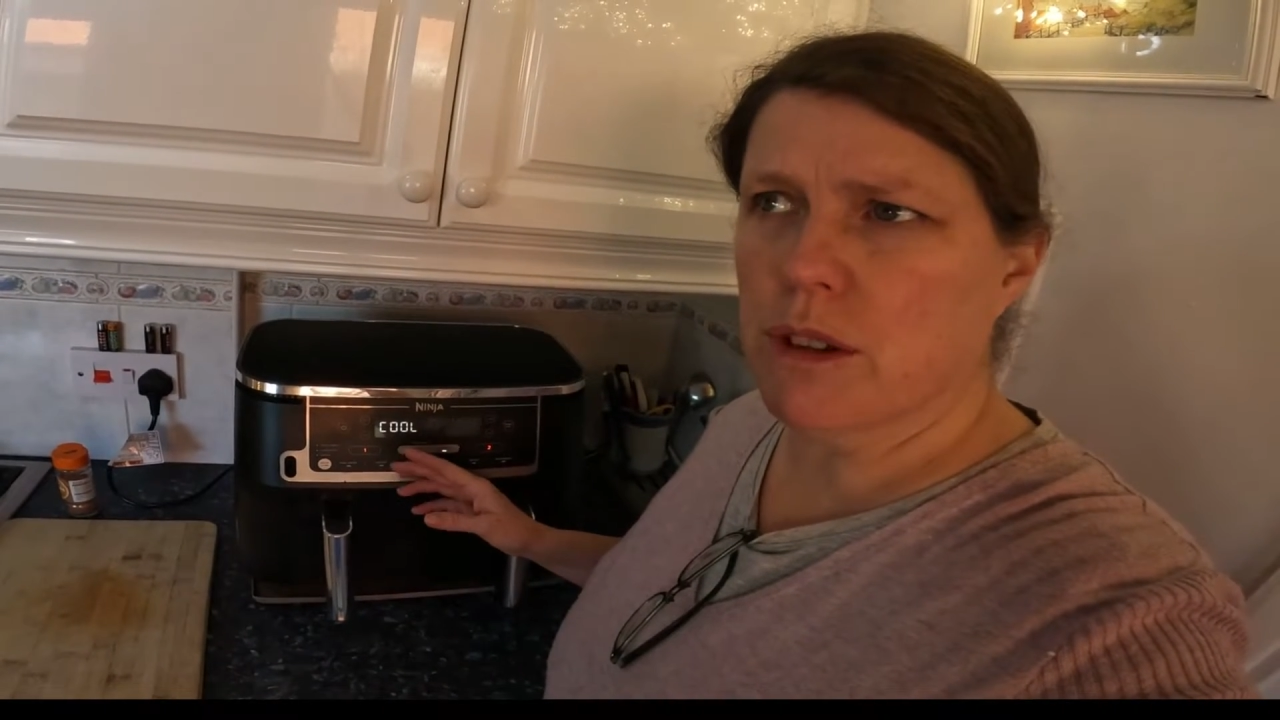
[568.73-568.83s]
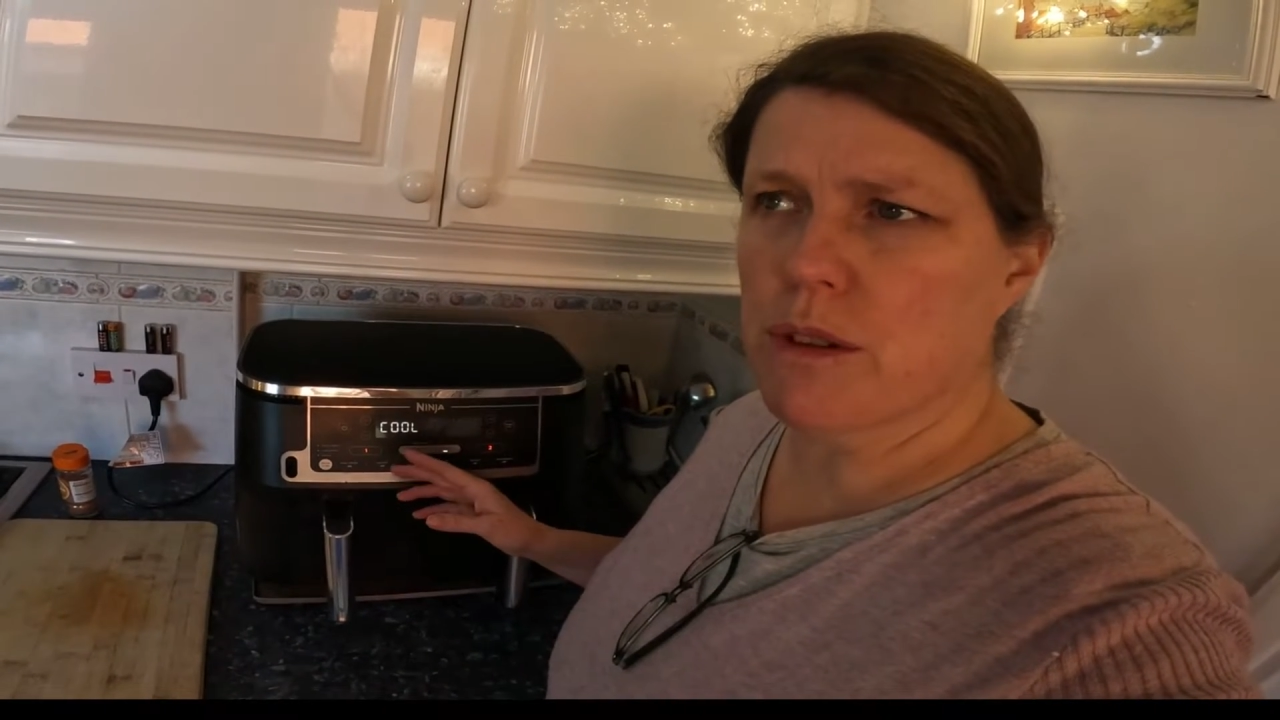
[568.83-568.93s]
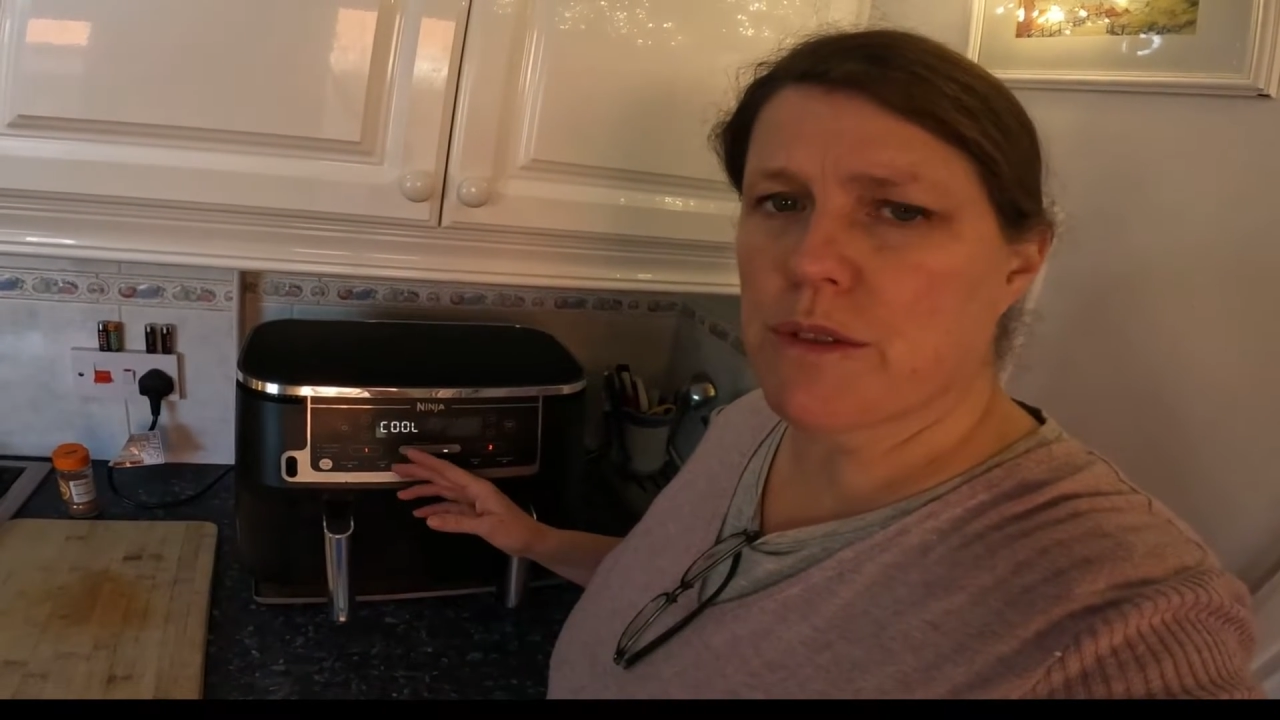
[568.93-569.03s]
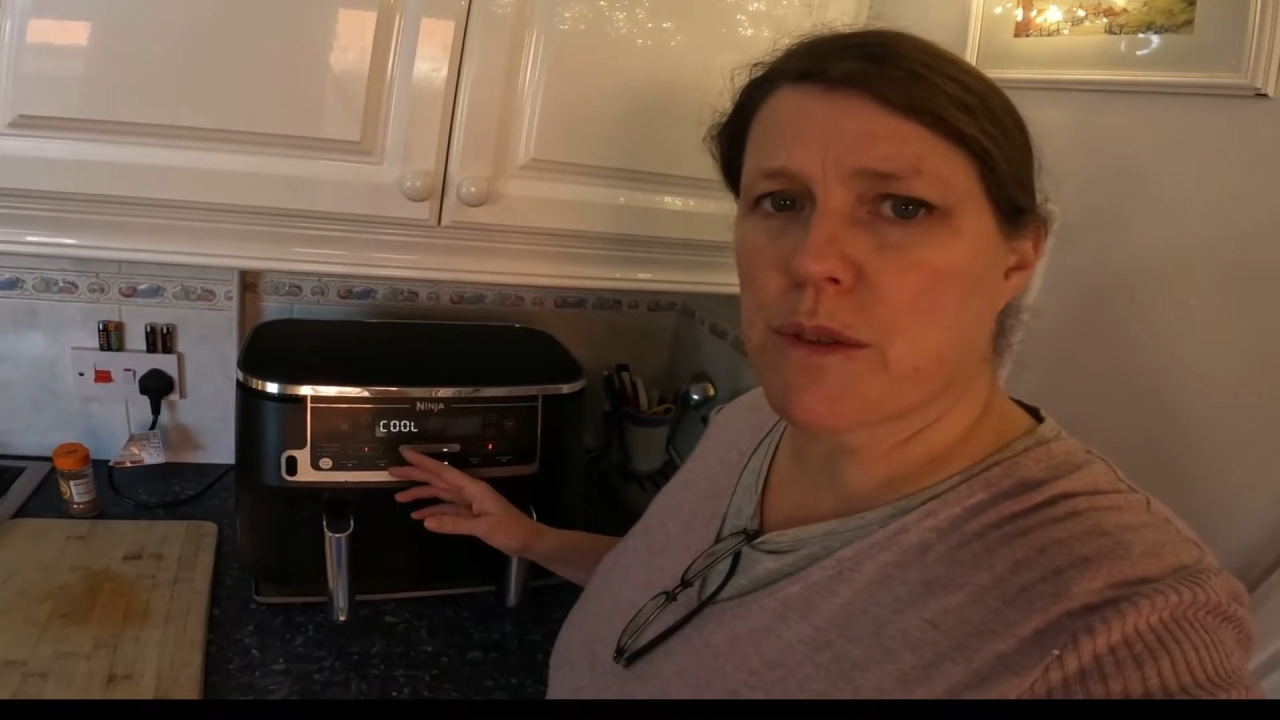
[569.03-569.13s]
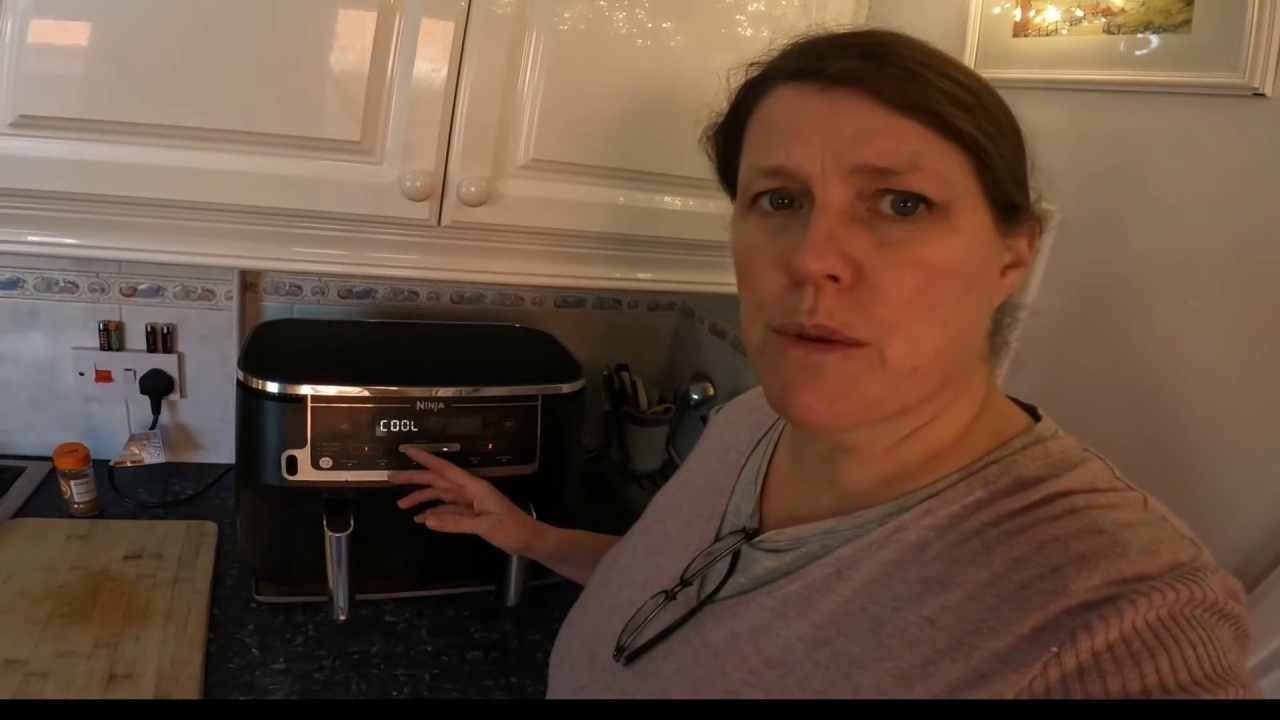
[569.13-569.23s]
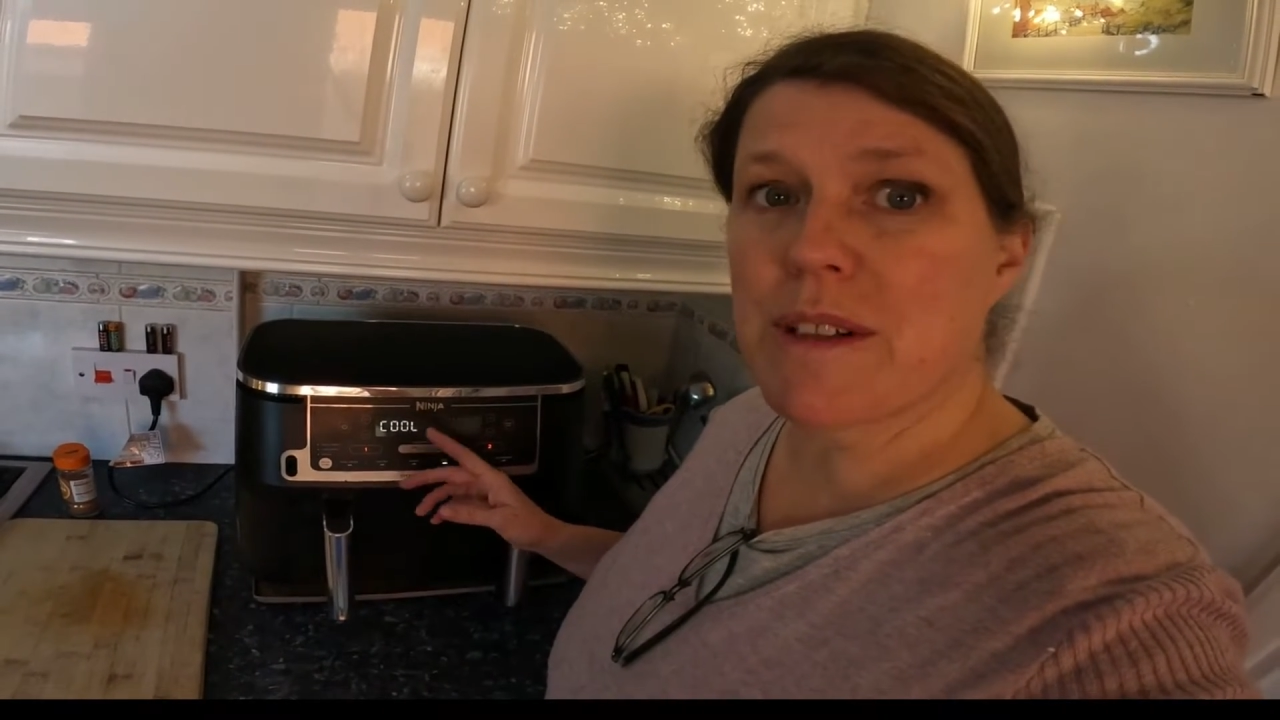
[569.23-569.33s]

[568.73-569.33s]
useful,